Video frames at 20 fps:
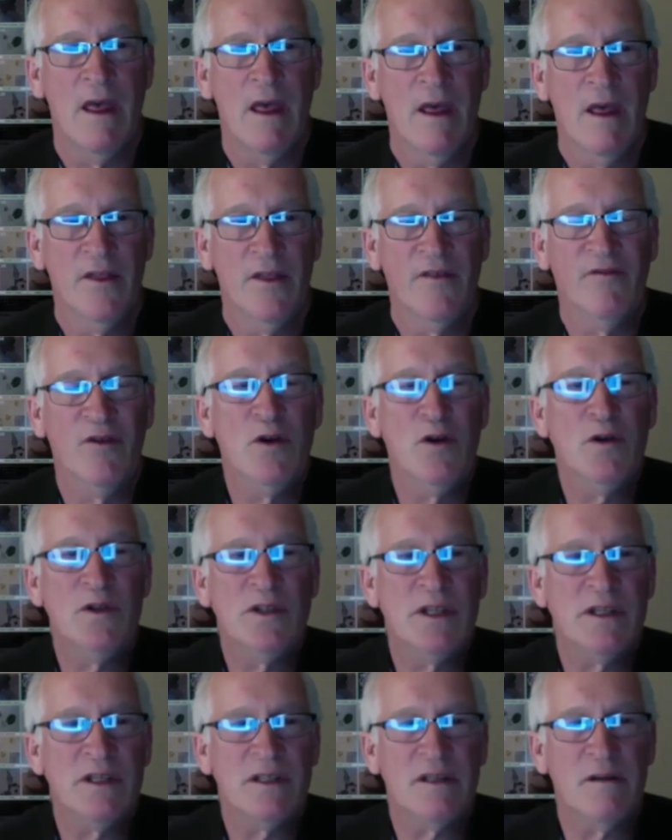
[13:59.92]
the food
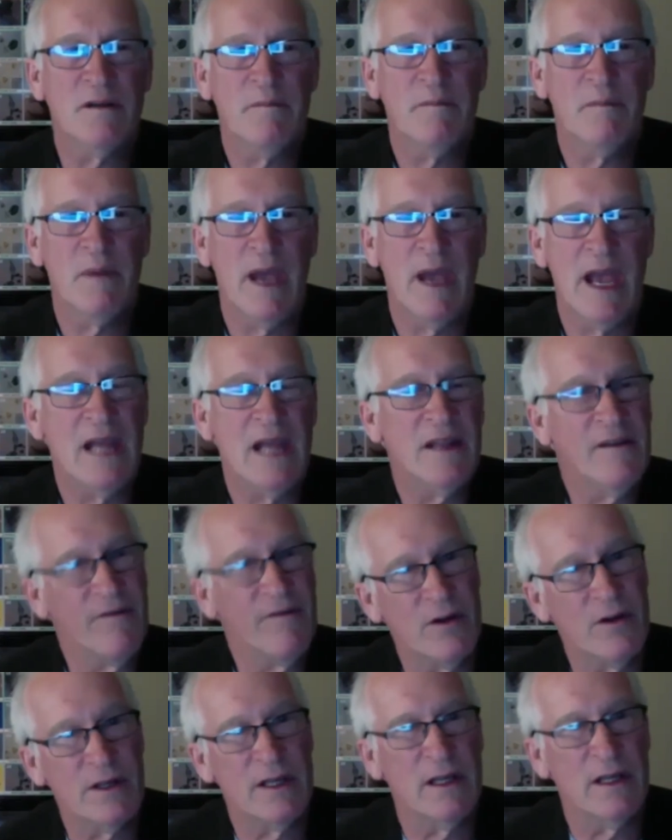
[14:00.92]
system and the
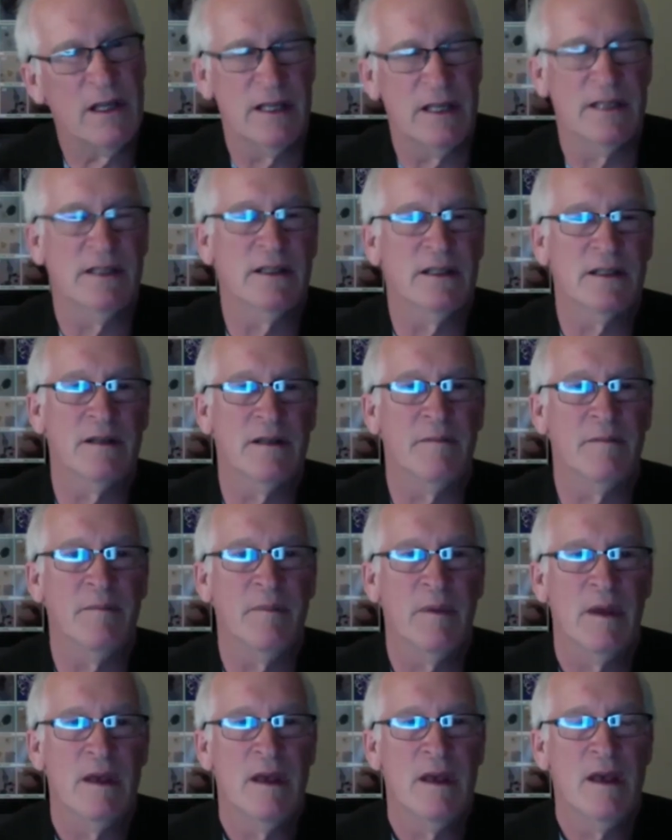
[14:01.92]
fertility system.
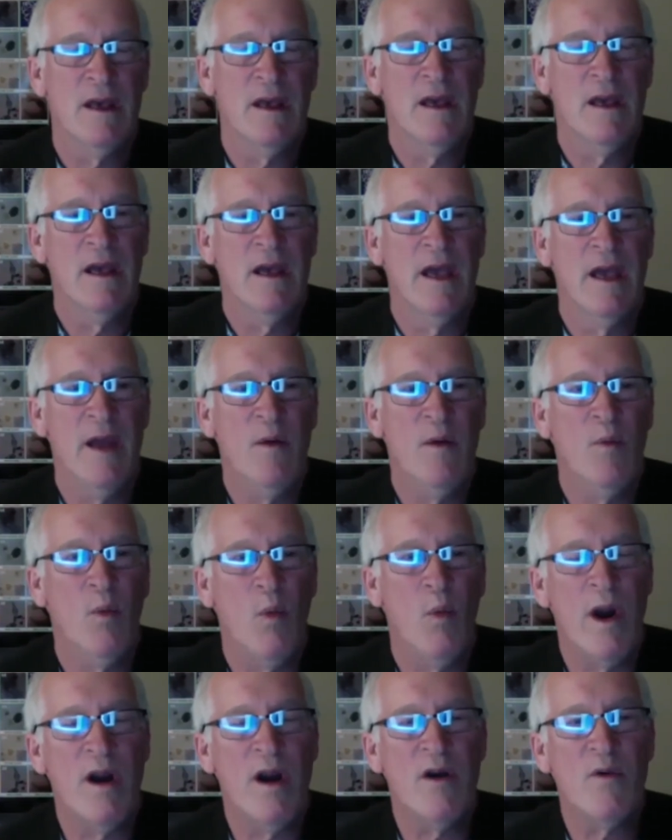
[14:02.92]
And
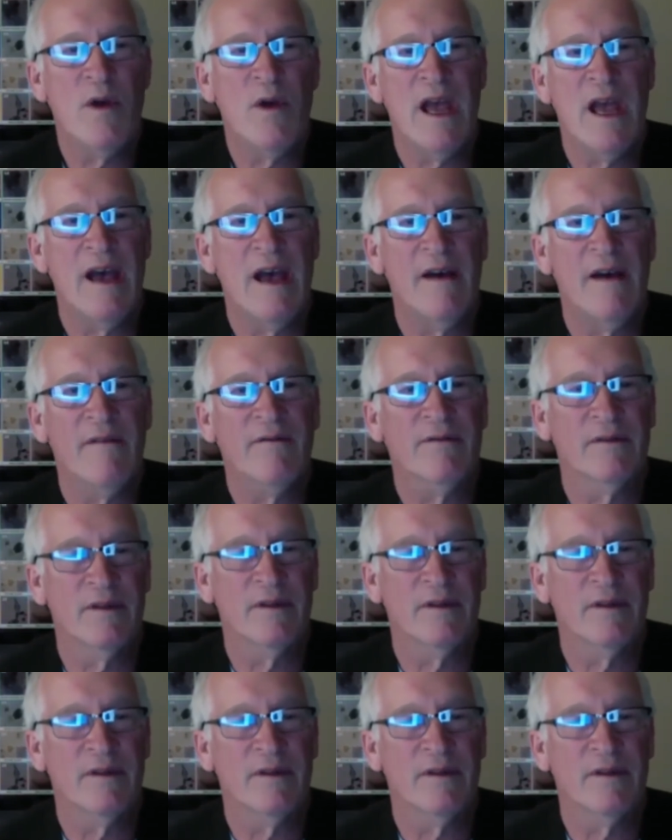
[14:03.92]
where do we have the